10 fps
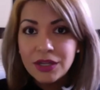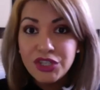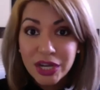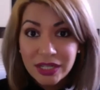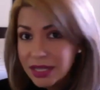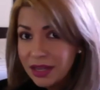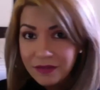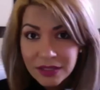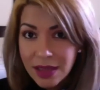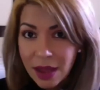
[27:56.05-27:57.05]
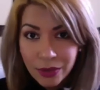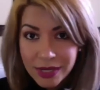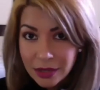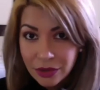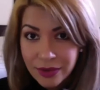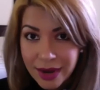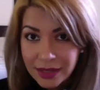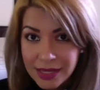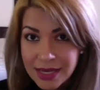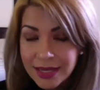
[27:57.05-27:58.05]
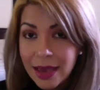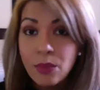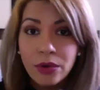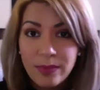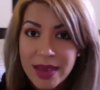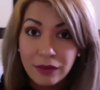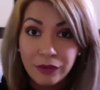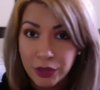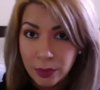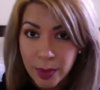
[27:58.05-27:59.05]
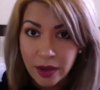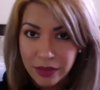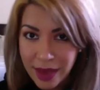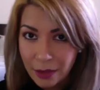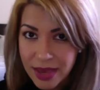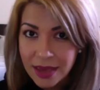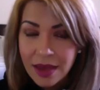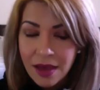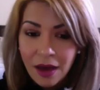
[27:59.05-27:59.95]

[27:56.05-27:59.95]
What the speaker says: adjust it if it's not working correctly, and get more bang for your buck that way.